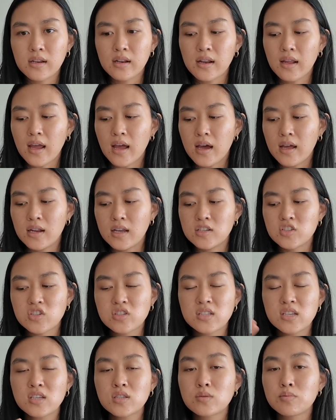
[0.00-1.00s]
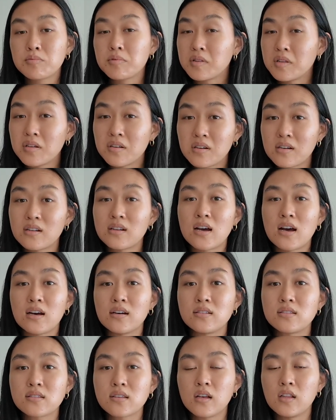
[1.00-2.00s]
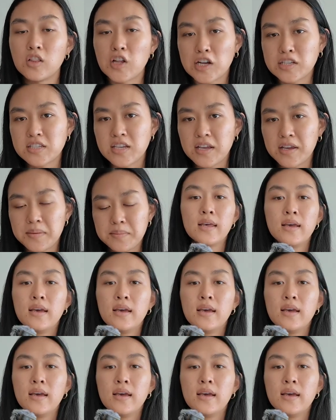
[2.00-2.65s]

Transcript: and it just tastes really good as a latte.